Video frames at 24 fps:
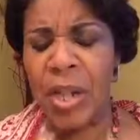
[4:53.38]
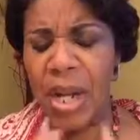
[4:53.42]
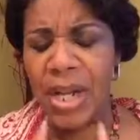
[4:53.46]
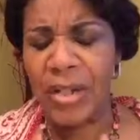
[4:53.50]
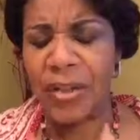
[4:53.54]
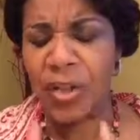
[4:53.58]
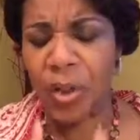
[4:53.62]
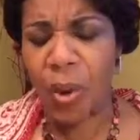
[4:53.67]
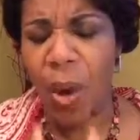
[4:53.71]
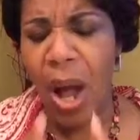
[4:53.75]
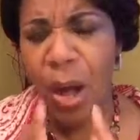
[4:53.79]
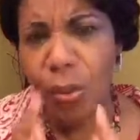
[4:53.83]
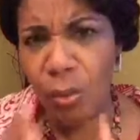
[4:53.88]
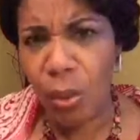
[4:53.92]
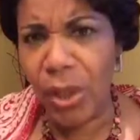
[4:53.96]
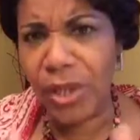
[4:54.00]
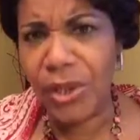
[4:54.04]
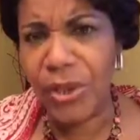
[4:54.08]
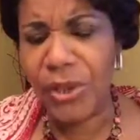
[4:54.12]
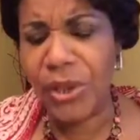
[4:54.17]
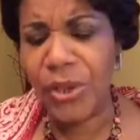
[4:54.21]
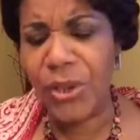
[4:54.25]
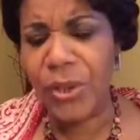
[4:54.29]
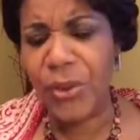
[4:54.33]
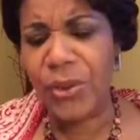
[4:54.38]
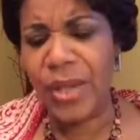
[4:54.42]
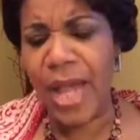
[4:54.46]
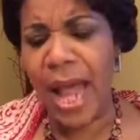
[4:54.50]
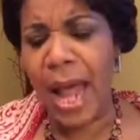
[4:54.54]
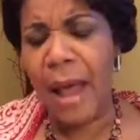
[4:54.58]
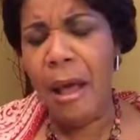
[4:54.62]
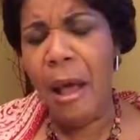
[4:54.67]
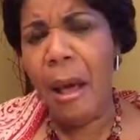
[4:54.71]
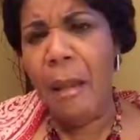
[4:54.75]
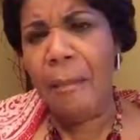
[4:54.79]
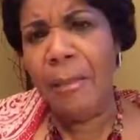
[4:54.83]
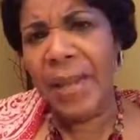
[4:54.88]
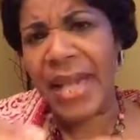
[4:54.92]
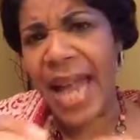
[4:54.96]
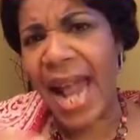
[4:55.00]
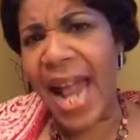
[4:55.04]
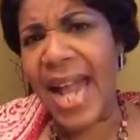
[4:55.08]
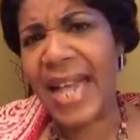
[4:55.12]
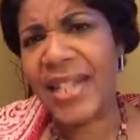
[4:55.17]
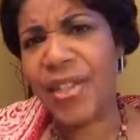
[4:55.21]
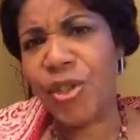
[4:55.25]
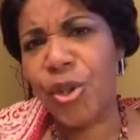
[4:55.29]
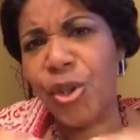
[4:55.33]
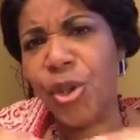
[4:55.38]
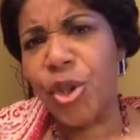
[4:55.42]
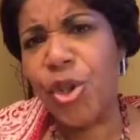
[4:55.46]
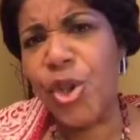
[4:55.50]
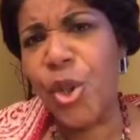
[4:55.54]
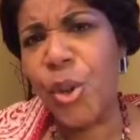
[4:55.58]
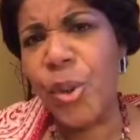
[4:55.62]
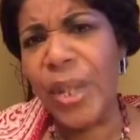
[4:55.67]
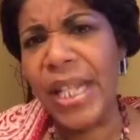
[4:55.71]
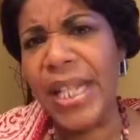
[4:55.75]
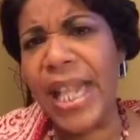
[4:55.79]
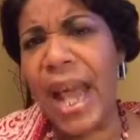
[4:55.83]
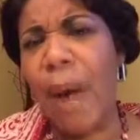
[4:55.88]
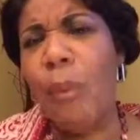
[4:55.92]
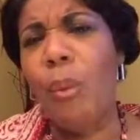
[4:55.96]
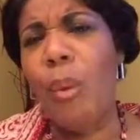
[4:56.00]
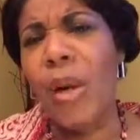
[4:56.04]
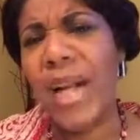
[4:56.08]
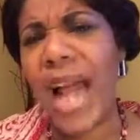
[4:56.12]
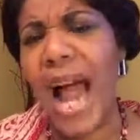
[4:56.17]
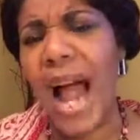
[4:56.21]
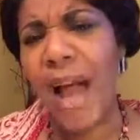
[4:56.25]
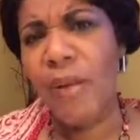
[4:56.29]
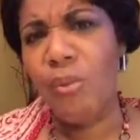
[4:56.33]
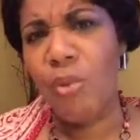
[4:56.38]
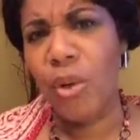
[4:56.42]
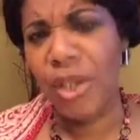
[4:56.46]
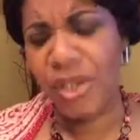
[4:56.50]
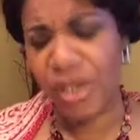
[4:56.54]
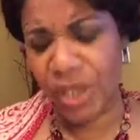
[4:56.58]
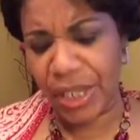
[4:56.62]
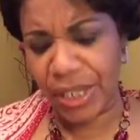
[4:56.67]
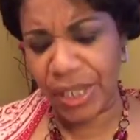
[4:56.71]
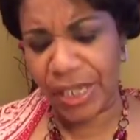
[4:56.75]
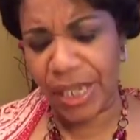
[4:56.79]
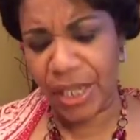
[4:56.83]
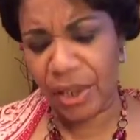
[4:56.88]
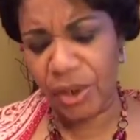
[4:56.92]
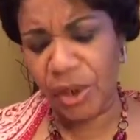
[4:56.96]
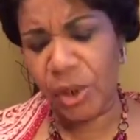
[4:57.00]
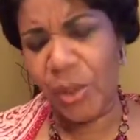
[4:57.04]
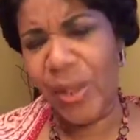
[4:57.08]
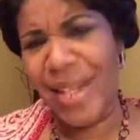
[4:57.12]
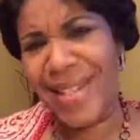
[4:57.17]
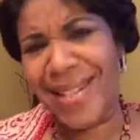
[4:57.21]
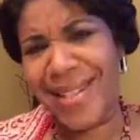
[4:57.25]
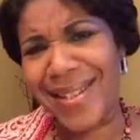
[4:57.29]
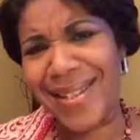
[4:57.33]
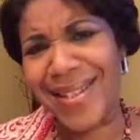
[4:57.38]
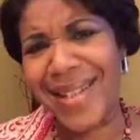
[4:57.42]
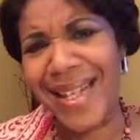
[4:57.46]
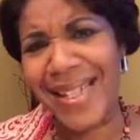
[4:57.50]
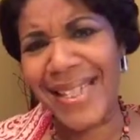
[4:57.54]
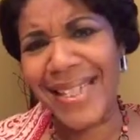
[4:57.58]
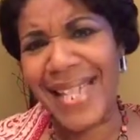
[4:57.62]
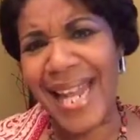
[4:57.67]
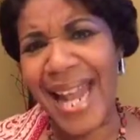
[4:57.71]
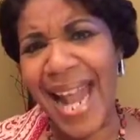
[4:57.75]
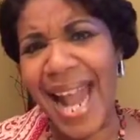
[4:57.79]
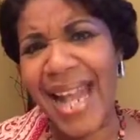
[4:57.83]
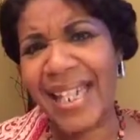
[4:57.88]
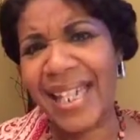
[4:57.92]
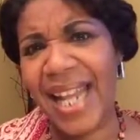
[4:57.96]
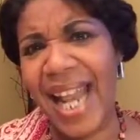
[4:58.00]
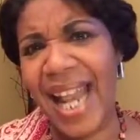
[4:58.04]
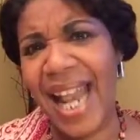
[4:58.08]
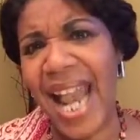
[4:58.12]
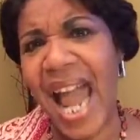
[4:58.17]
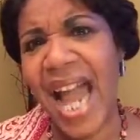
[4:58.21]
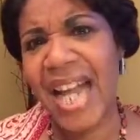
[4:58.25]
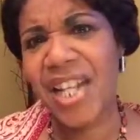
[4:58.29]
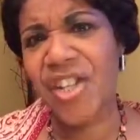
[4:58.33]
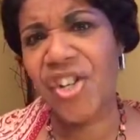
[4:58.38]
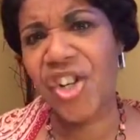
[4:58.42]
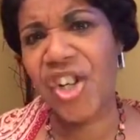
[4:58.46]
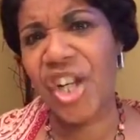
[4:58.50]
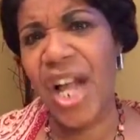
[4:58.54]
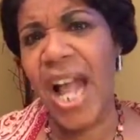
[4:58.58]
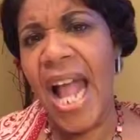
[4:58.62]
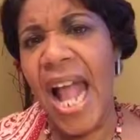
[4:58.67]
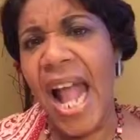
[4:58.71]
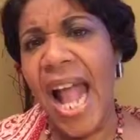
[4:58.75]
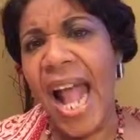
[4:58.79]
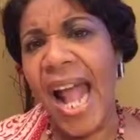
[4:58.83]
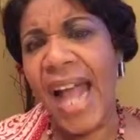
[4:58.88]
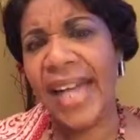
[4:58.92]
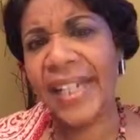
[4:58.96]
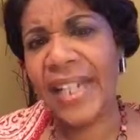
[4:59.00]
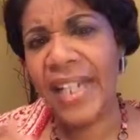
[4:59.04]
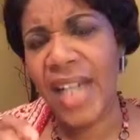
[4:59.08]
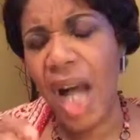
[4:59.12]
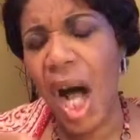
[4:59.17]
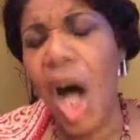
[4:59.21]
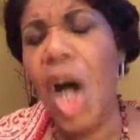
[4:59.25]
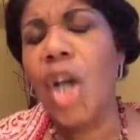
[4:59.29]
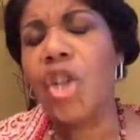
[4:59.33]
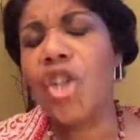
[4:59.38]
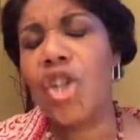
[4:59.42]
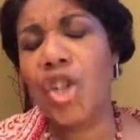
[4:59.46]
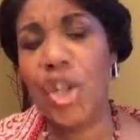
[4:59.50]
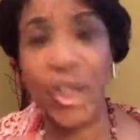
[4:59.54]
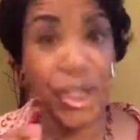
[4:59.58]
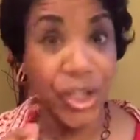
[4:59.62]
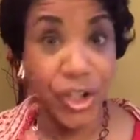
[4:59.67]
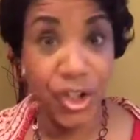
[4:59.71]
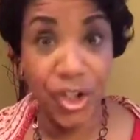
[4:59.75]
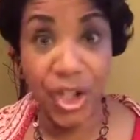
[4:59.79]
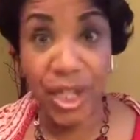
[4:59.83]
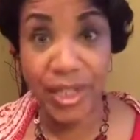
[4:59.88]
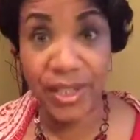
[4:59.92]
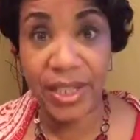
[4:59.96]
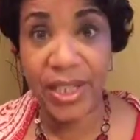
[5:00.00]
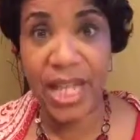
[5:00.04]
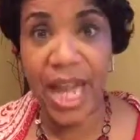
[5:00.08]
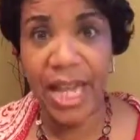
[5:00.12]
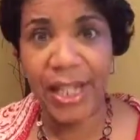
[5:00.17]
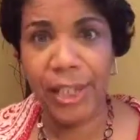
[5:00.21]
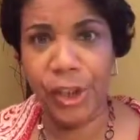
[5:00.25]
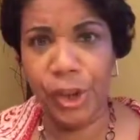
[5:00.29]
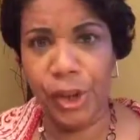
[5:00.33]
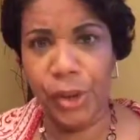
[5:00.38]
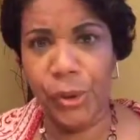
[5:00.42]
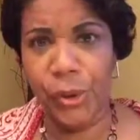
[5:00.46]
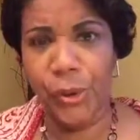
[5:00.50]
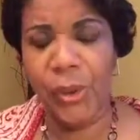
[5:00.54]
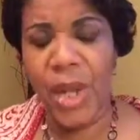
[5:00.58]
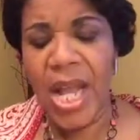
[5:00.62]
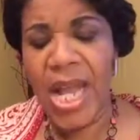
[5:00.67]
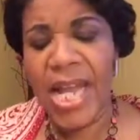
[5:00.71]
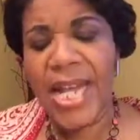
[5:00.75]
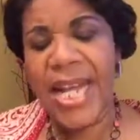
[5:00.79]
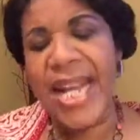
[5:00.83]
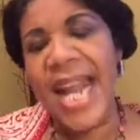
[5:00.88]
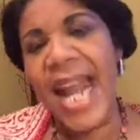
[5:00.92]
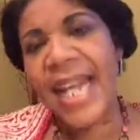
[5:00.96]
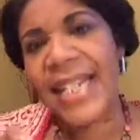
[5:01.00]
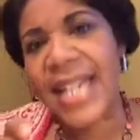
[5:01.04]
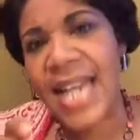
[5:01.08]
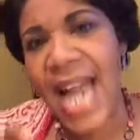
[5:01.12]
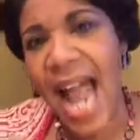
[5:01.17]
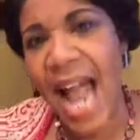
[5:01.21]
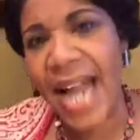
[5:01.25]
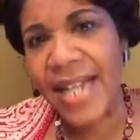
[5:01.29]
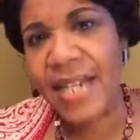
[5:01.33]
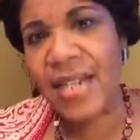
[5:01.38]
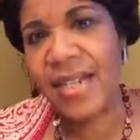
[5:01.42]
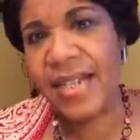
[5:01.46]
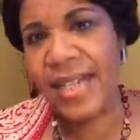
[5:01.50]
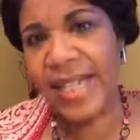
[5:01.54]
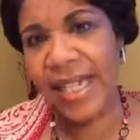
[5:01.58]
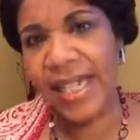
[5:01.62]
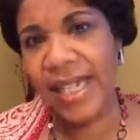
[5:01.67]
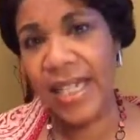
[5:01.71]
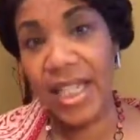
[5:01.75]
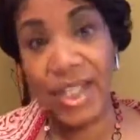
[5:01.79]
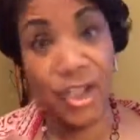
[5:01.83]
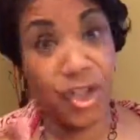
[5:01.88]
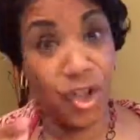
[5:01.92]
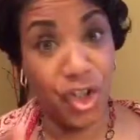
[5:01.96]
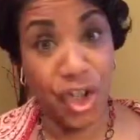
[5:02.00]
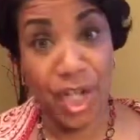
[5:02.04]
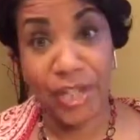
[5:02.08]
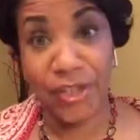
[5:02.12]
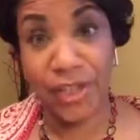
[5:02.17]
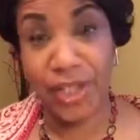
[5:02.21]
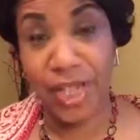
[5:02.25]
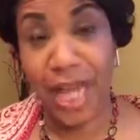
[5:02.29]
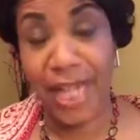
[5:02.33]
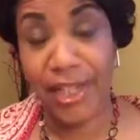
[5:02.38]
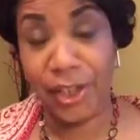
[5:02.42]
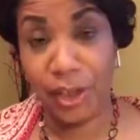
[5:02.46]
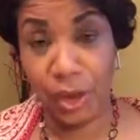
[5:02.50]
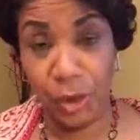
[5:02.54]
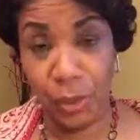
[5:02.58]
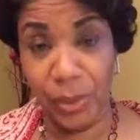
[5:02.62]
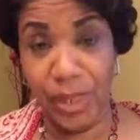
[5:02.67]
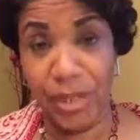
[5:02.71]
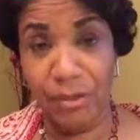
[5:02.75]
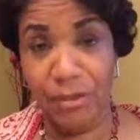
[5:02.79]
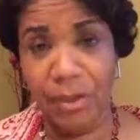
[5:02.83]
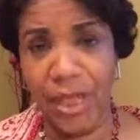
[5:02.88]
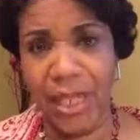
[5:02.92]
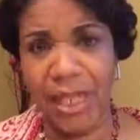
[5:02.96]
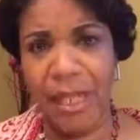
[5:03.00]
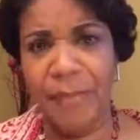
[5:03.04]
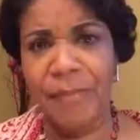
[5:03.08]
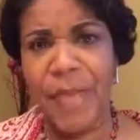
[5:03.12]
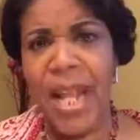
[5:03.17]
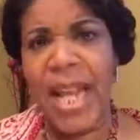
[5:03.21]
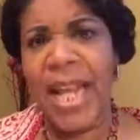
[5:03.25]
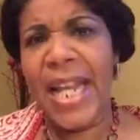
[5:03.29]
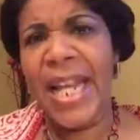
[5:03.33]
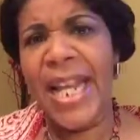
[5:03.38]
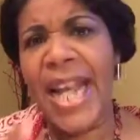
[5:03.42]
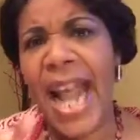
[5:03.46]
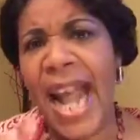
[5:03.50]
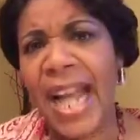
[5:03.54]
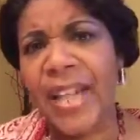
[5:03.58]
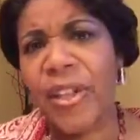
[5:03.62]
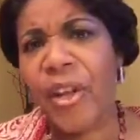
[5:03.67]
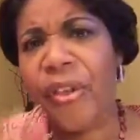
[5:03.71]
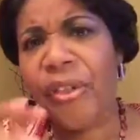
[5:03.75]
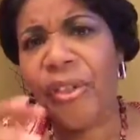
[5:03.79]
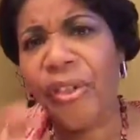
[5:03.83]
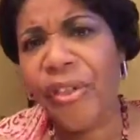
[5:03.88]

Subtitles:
And so I want you to do that. But as you're doing that, what I want to tell you is Sunday at Elijah had an unction just like you. He had an idea just like you and me. He had a